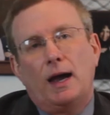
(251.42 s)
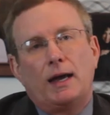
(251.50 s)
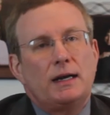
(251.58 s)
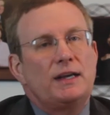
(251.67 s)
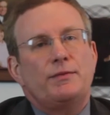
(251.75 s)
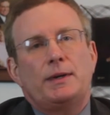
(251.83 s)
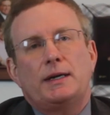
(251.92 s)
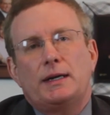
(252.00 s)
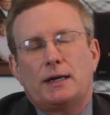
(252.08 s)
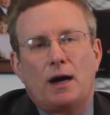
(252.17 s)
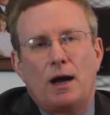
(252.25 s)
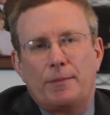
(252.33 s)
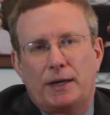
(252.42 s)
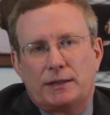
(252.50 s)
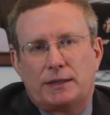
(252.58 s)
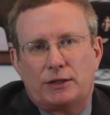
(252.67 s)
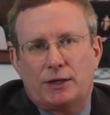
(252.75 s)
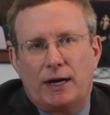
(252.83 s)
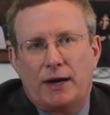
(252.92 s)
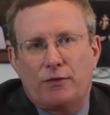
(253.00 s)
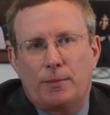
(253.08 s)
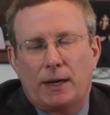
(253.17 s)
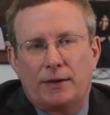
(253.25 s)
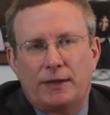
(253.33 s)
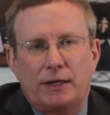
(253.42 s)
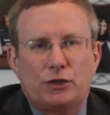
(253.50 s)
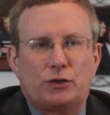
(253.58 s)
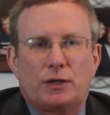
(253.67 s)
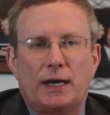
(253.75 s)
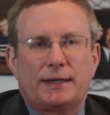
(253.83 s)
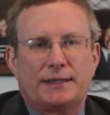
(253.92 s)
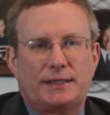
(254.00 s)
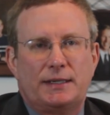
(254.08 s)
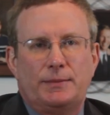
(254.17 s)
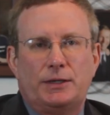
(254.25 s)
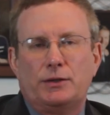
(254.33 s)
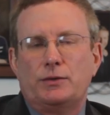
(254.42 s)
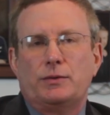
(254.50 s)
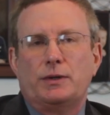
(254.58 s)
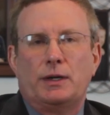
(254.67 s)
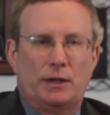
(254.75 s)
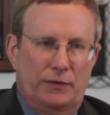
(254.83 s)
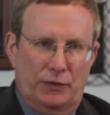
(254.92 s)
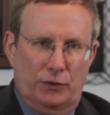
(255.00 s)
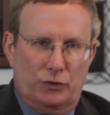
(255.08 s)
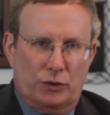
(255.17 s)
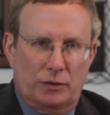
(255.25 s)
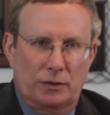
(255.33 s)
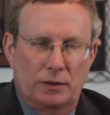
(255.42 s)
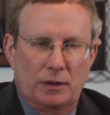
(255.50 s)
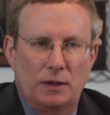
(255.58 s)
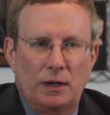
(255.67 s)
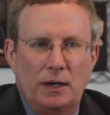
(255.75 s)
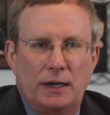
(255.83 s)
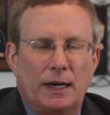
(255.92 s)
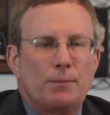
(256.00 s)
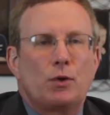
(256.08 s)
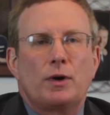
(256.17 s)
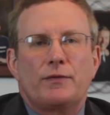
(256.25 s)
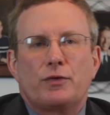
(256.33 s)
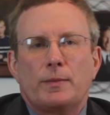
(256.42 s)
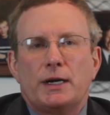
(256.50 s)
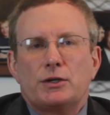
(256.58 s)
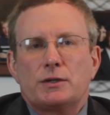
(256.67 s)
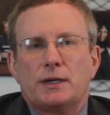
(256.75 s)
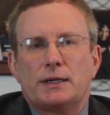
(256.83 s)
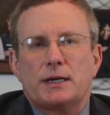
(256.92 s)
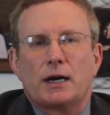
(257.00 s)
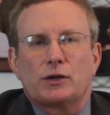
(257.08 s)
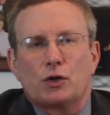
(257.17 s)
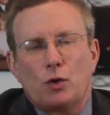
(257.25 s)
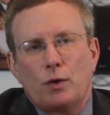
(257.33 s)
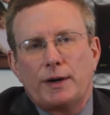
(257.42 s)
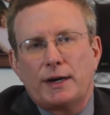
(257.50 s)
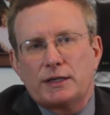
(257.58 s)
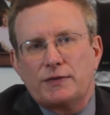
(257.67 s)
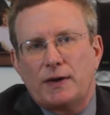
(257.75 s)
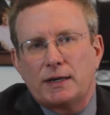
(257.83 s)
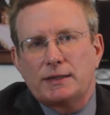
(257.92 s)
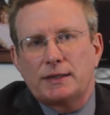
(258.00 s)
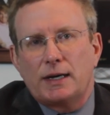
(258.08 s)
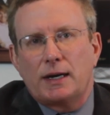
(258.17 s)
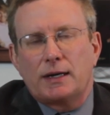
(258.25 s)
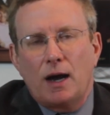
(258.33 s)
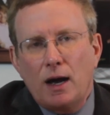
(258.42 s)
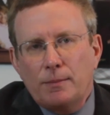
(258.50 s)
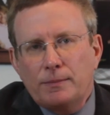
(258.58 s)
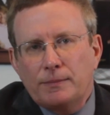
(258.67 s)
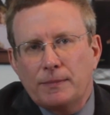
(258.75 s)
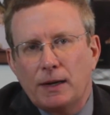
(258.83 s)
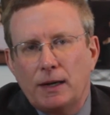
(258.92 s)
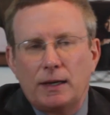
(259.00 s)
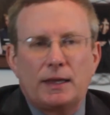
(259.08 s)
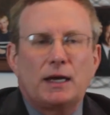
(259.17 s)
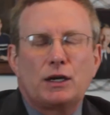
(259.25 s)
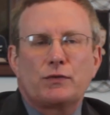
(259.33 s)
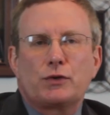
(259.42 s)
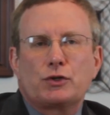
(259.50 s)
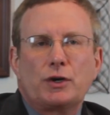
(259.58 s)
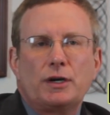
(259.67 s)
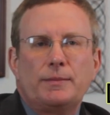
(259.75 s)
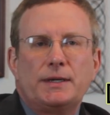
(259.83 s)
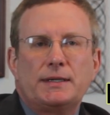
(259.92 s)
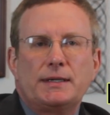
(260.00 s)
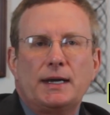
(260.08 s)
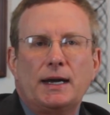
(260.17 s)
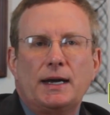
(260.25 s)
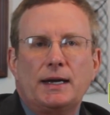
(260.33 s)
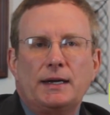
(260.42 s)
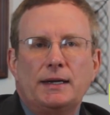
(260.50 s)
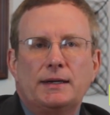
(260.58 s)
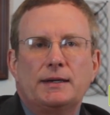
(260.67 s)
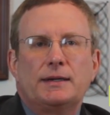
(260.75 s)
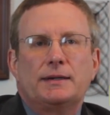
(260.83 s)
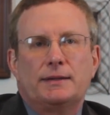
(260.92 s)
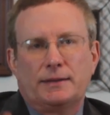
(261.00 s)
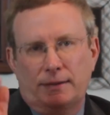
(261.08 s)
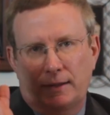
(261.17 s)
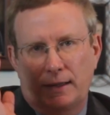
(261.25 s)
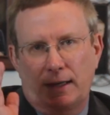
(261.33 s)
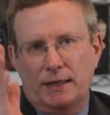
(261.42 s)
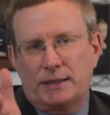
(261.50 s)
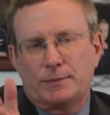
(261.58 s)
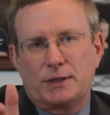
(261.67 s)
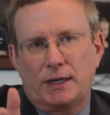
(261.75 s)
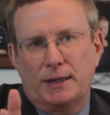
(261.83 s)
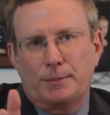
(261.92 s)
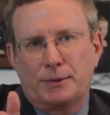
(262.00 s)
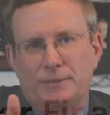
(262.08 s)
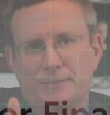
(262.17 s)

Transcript: And leave me any comments that you have about things you'd like to see me do in the future. Get more information at drcorysfawcett.com. Thank you for joining me today. Get some sleep.